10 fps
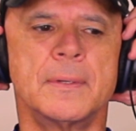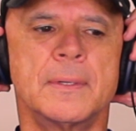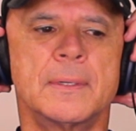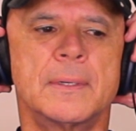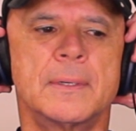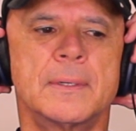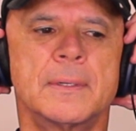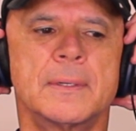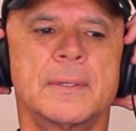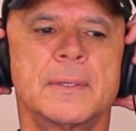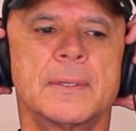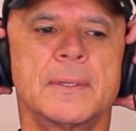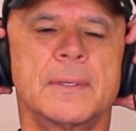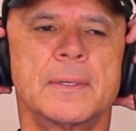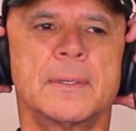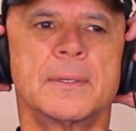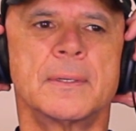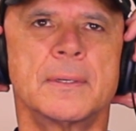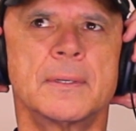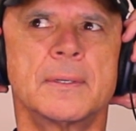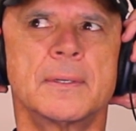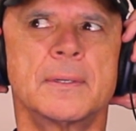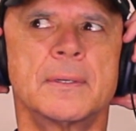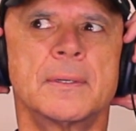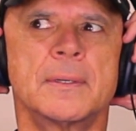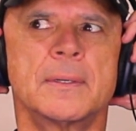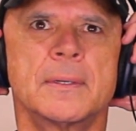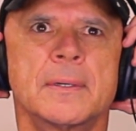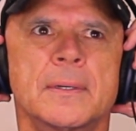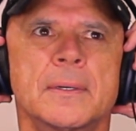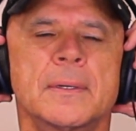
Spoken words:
Nobody speaks.